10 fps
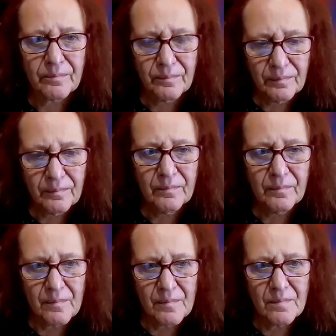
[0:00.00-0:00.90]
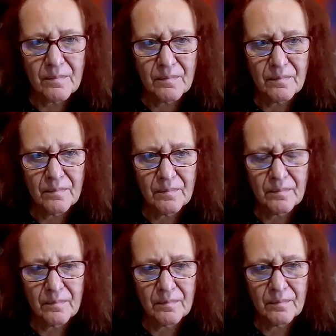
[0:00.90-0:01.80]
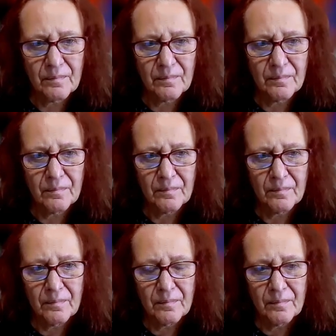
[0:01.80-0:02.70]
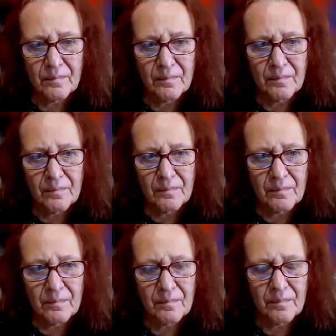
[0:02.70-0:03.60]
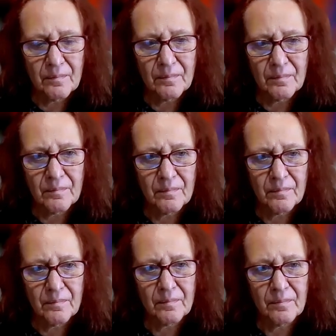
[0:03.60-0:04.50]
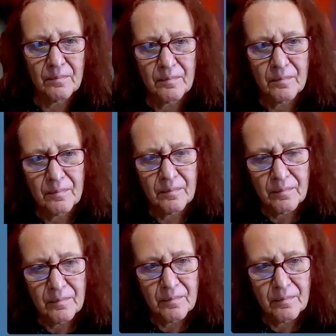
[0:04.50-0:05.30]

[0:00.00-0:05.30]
(silent)